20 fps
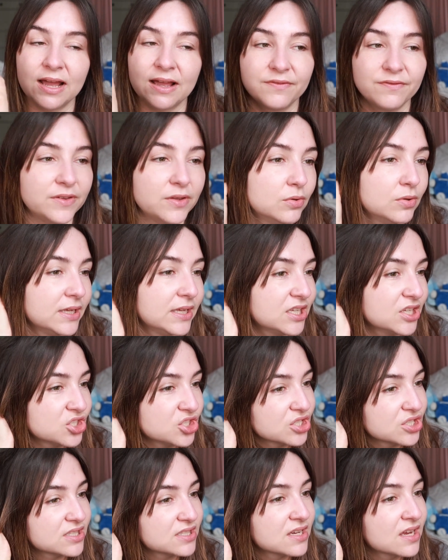I feel like it
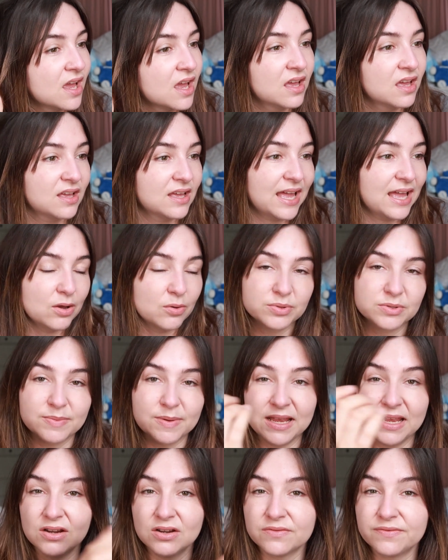just helps
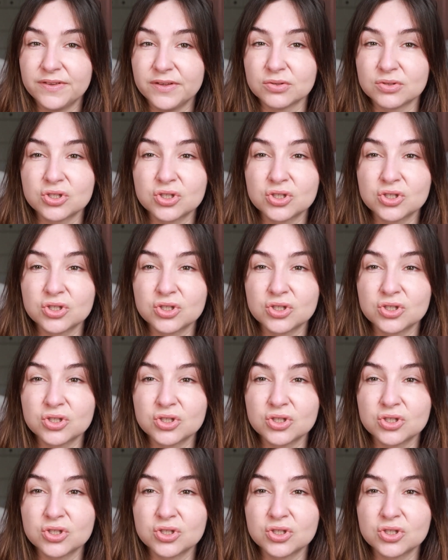my hair feel